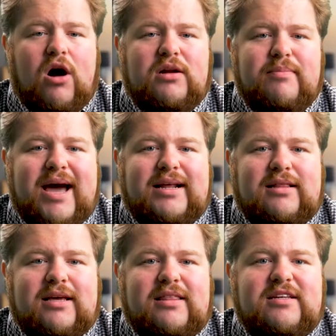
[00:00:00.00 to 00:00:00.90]

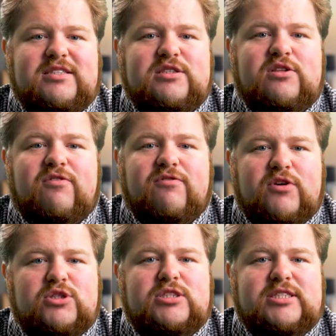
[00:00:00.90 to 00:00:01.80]
Automatically, this is the
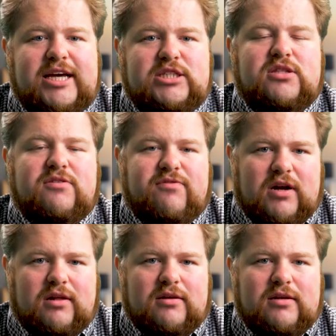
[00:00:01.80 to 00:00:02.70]
first stage of the
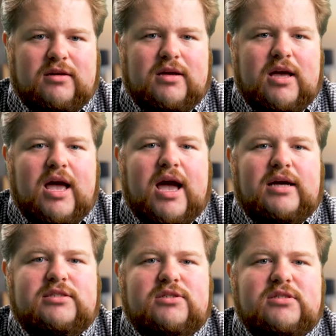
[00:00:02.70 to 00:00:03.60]
funnel.
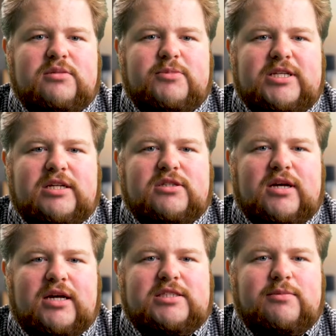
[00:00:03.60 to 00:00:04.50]
As soon as a potential
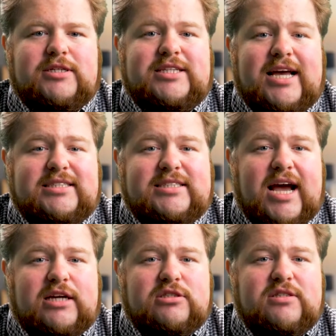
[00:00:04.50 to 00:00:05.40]
customer takes an
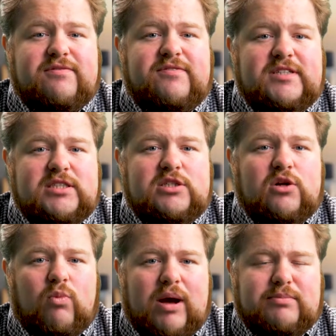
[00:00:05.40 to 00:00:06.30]
action to visit
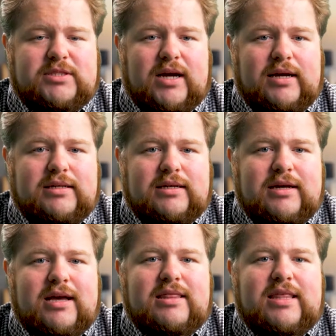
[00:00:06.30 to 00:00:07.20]
your website,
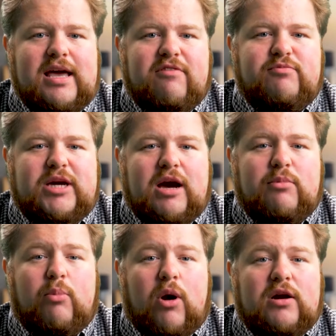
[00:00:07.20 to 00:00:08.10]
they have become
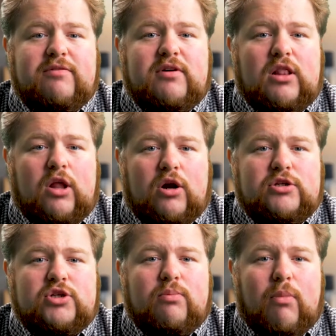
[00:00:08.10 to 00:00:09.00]
a part of a
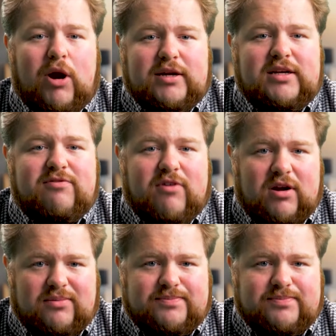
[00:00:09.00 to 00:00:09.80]
larger marketing funnel.